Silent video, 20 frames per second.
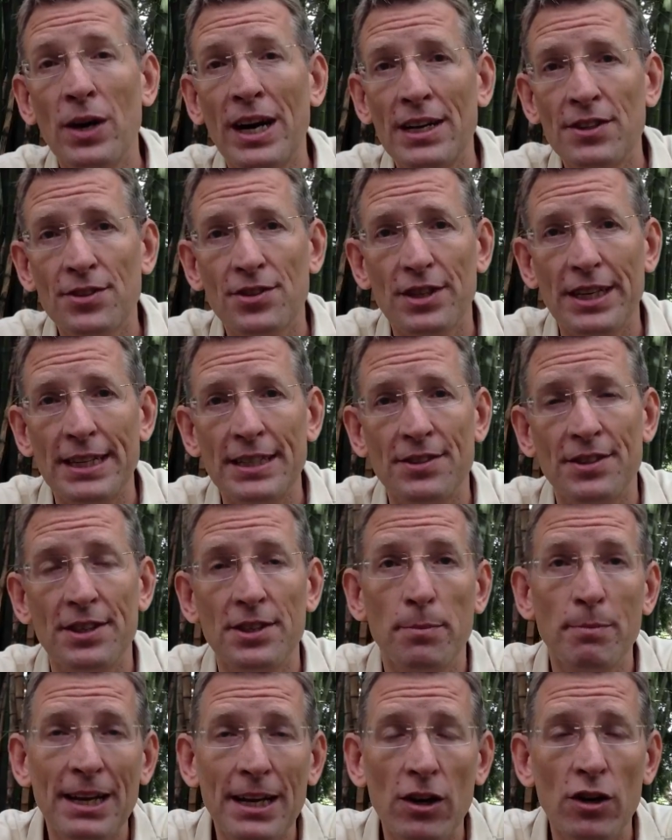US is
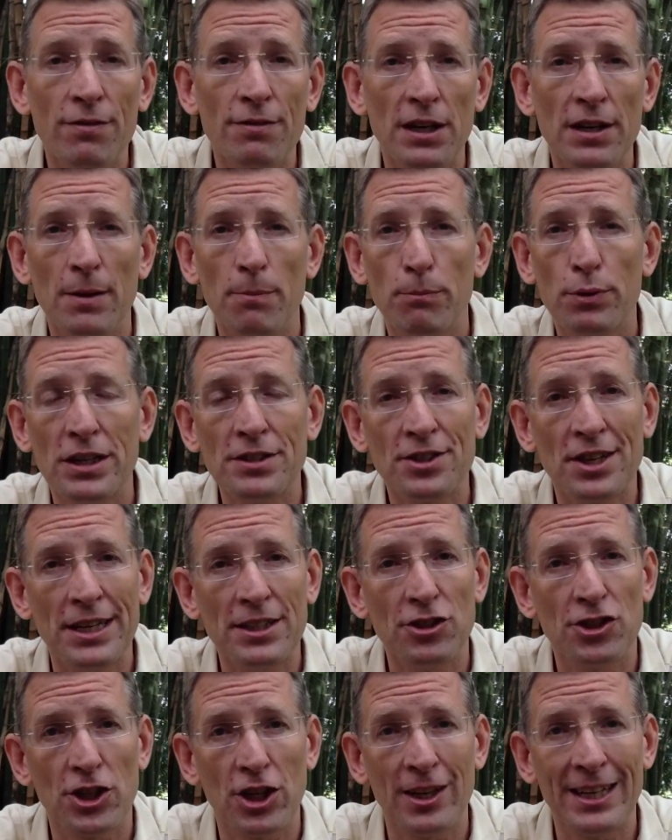in the middle of a
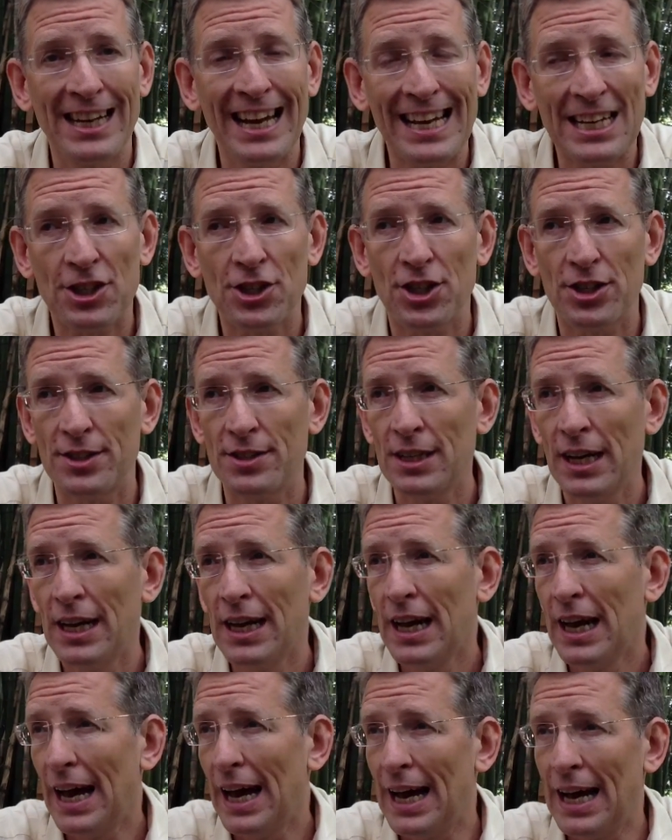presidential election,
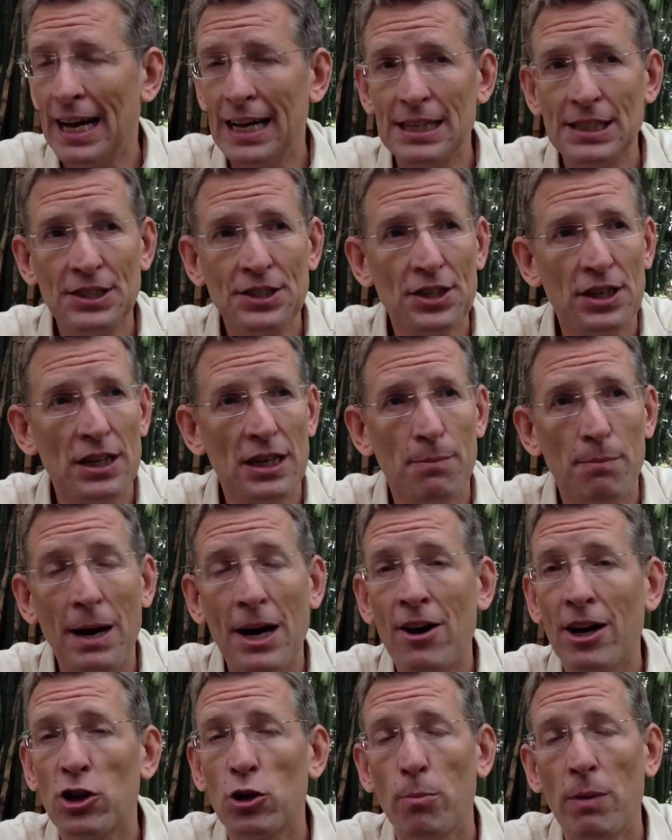and
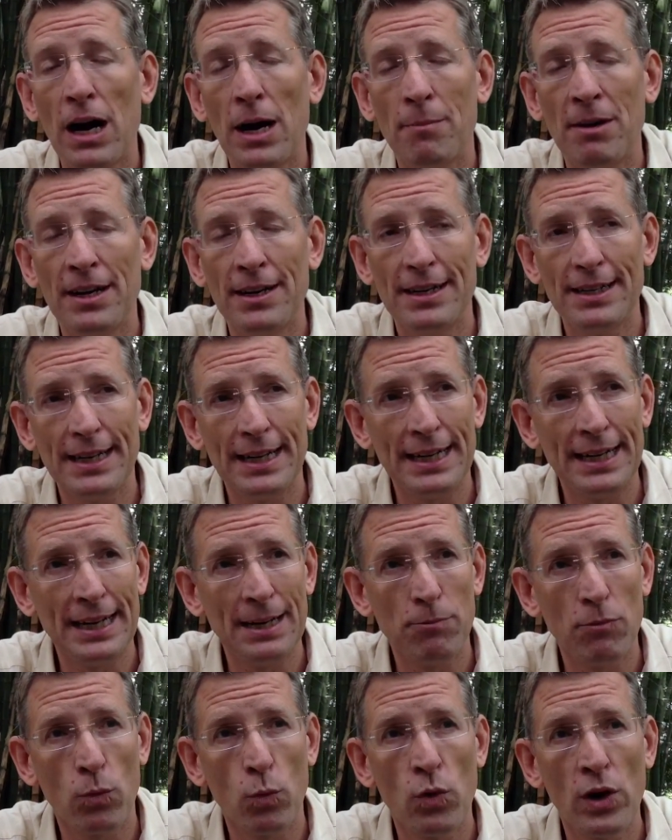Barack Obama
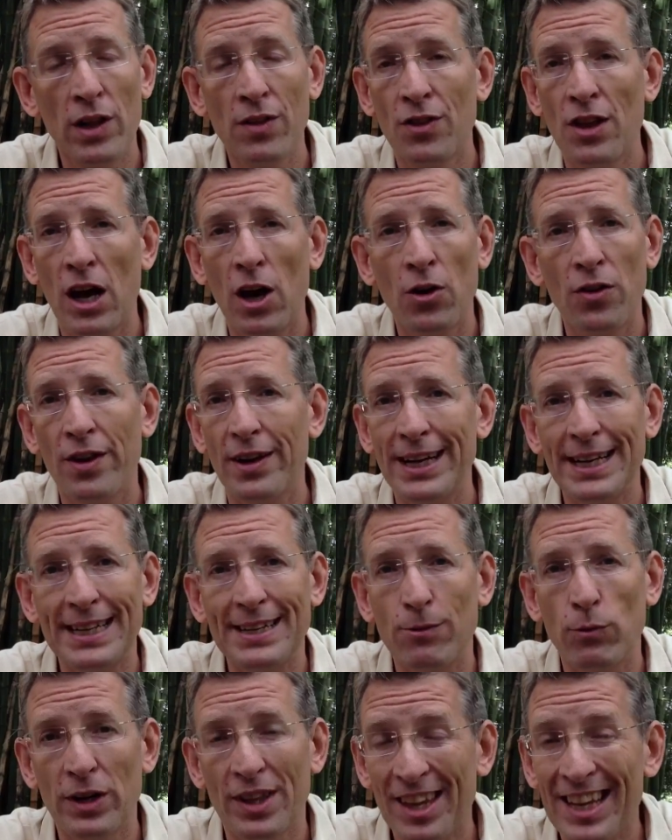will know that
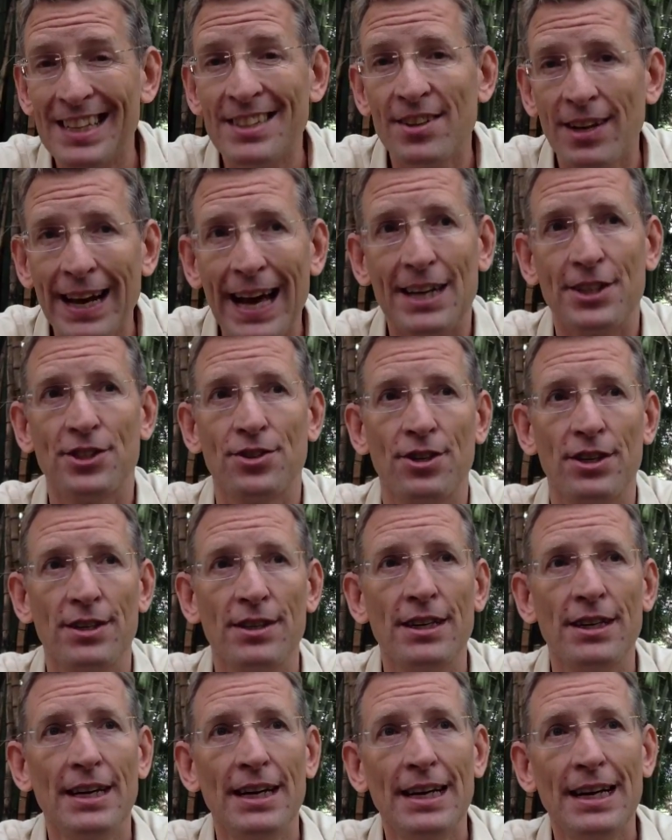with his electorate,
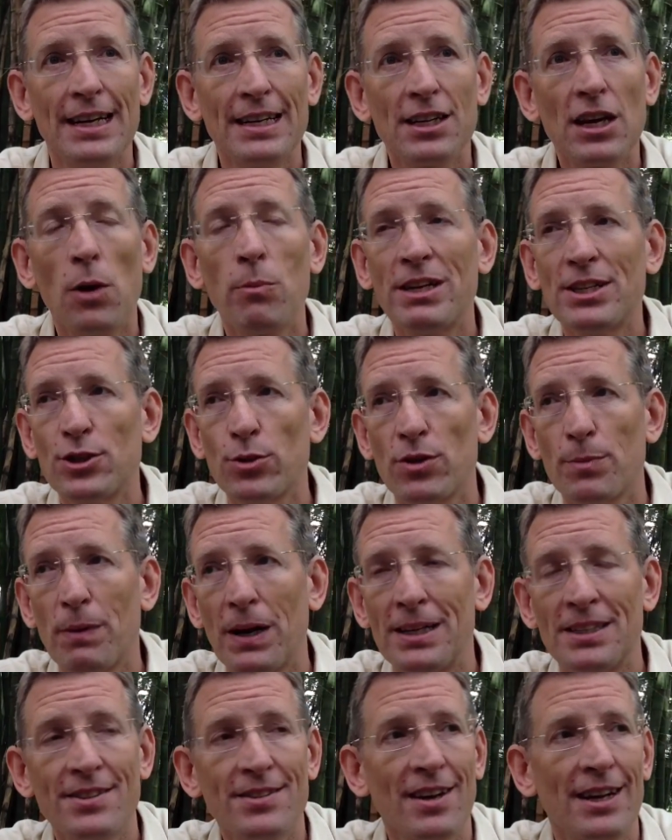coming to a
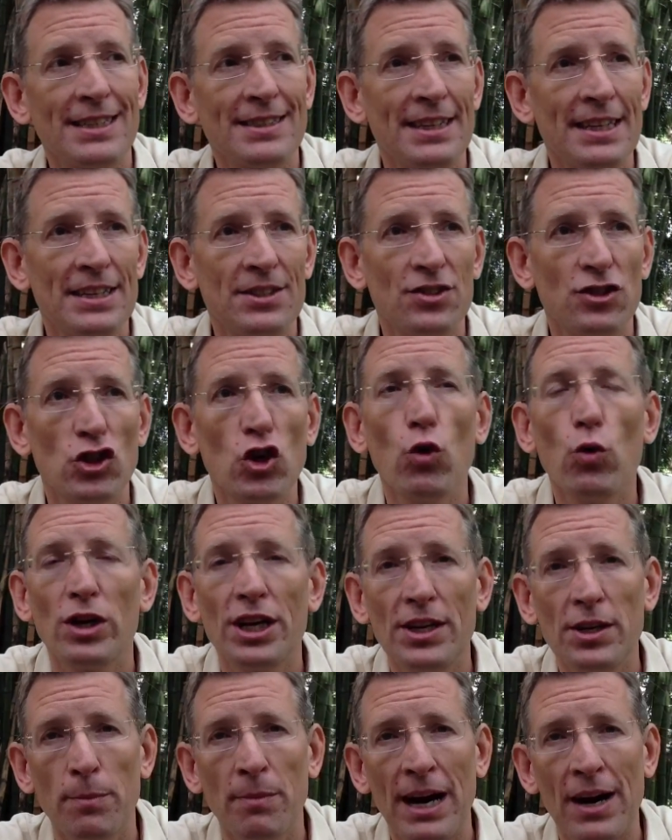place like this,
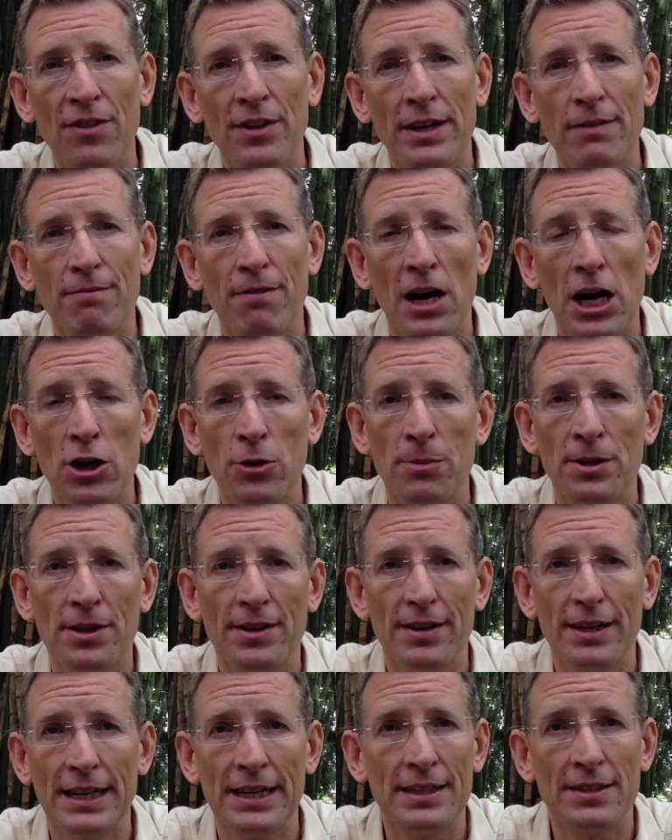talking about the environment
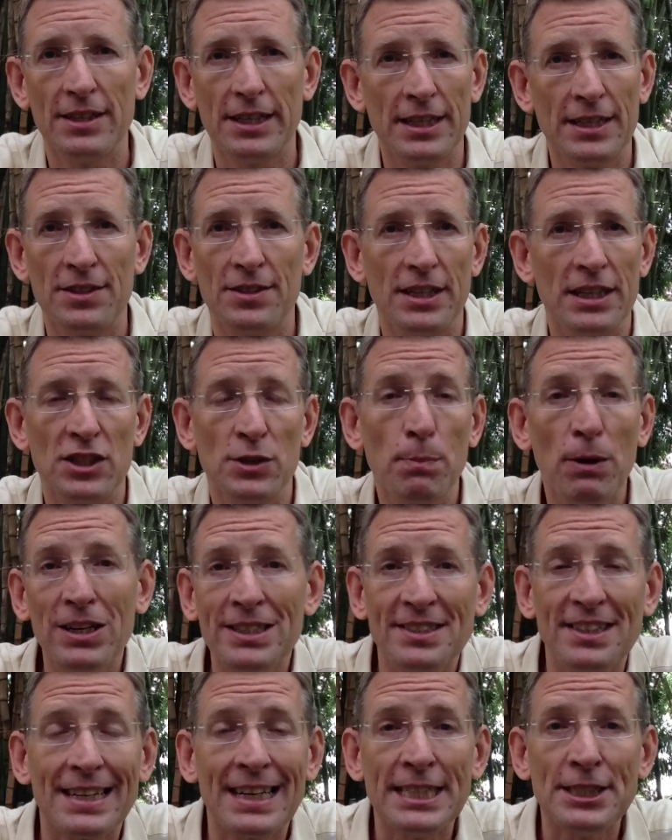is
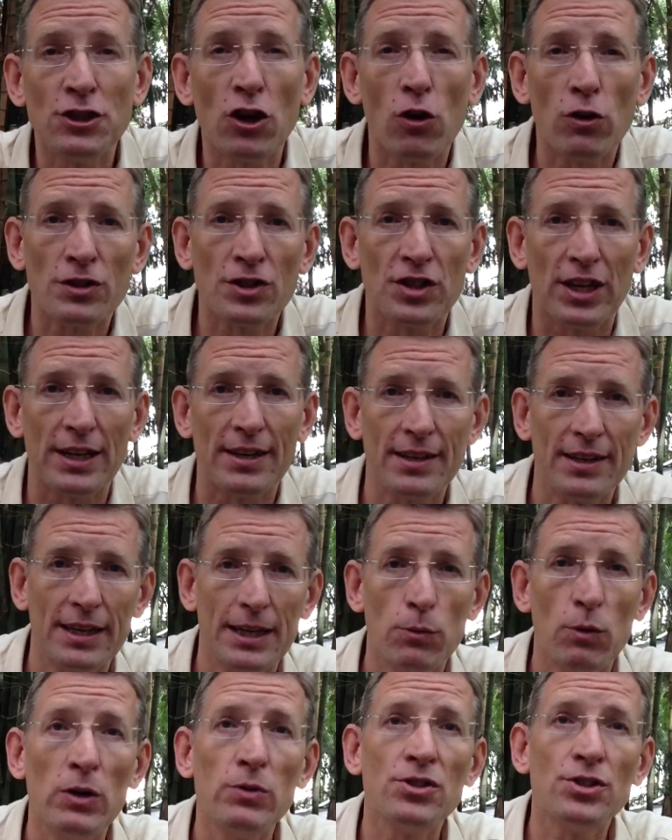politically toxic.
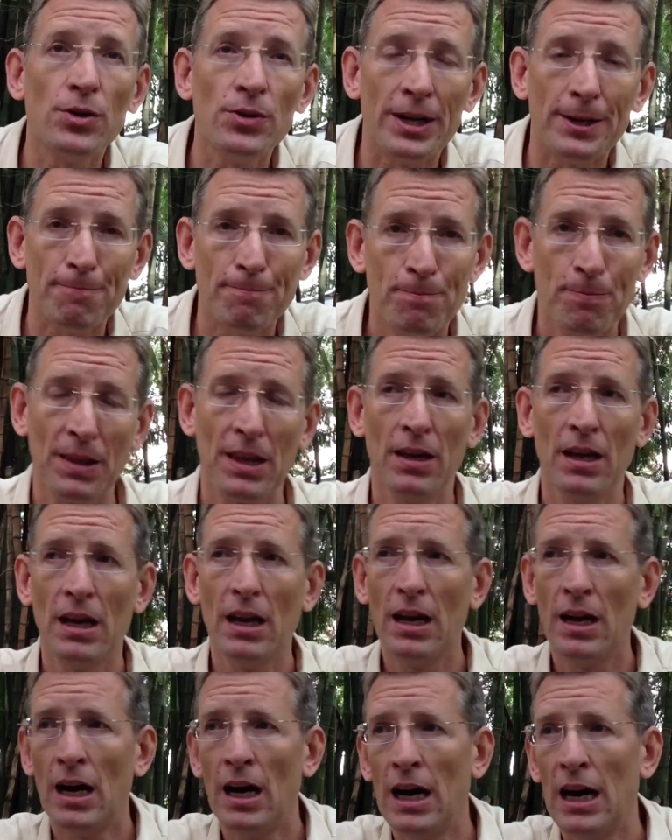He won't do it.
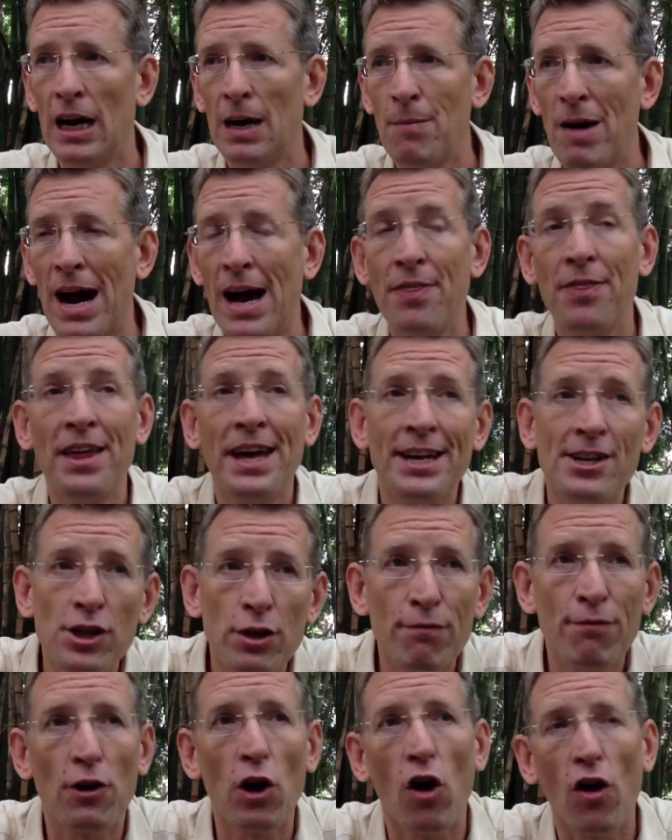And then
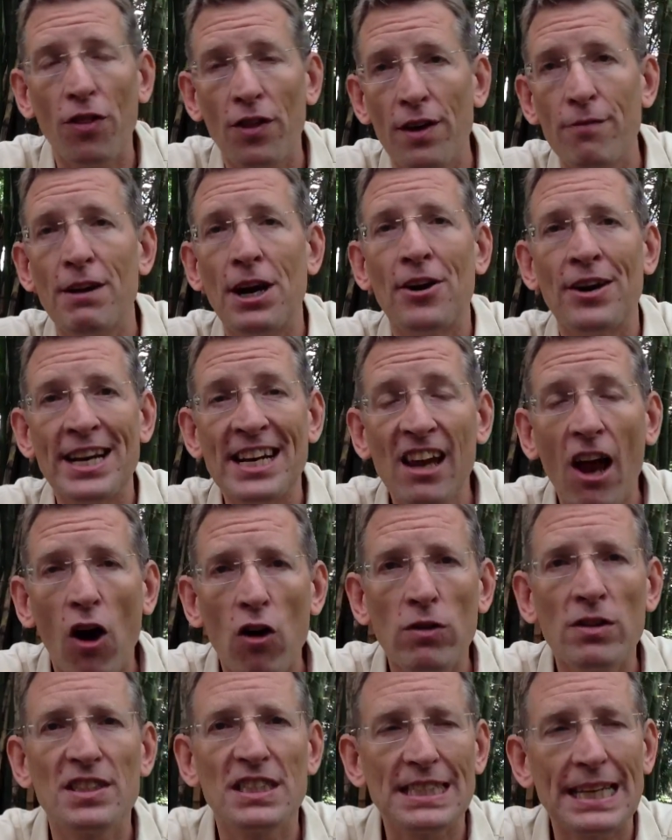you've got the very
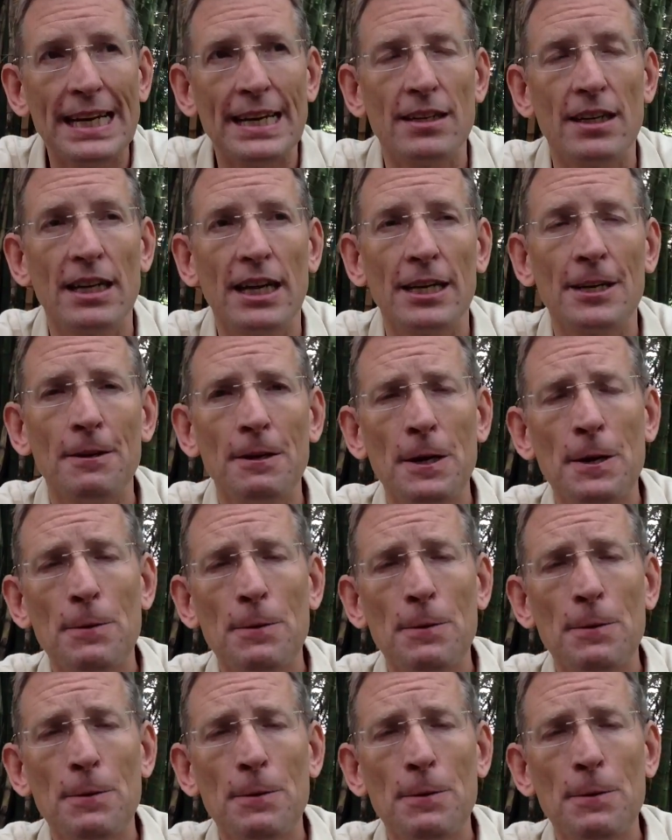long-standing